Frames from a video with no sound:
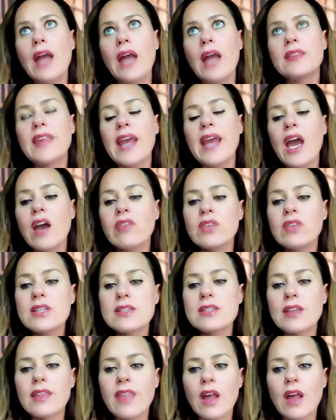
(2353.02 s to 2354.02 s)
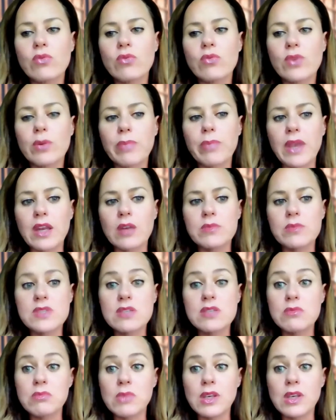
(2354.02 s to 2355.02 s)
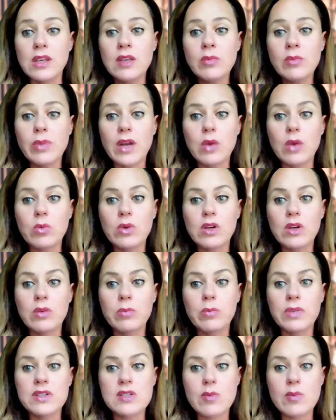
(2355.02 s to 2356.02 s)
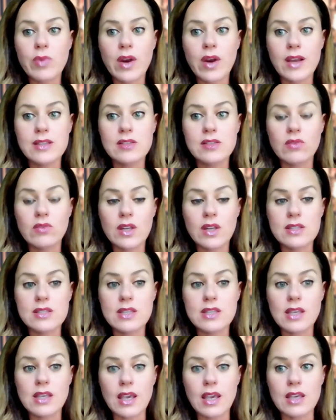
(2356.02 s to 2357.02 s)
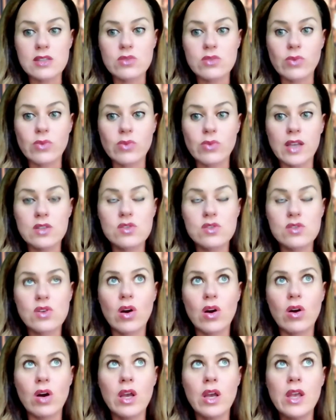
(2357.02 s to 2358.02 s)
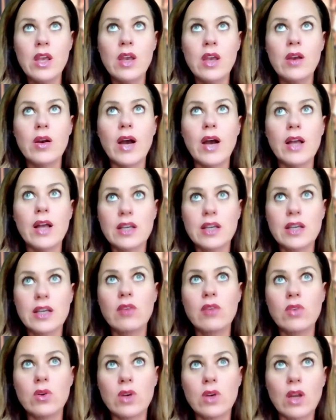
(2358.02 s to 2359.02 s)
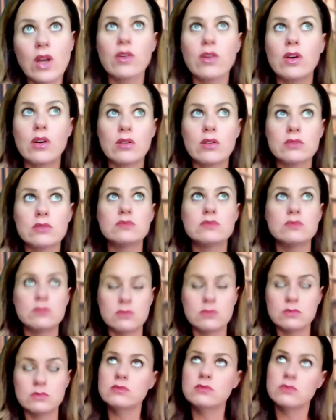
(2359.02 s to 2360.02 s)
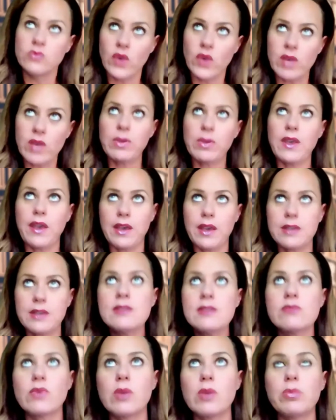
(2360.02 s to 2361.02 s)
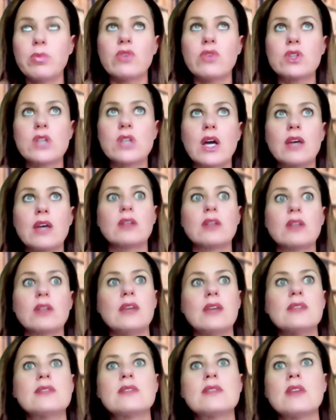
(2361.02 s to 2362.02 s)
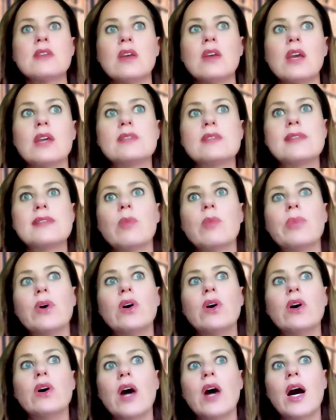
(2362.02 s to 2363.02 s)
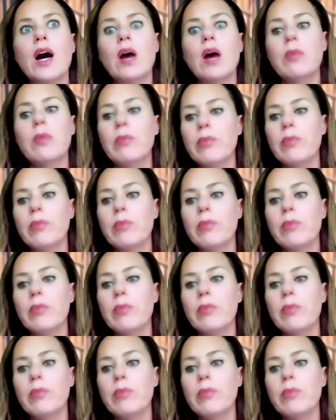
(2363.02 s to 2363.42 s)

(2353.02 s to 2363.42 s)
they haven't said that verbatim to me, but I wouldn't be surprised if that's the case, right? So I'll give you another rape of a child case example. I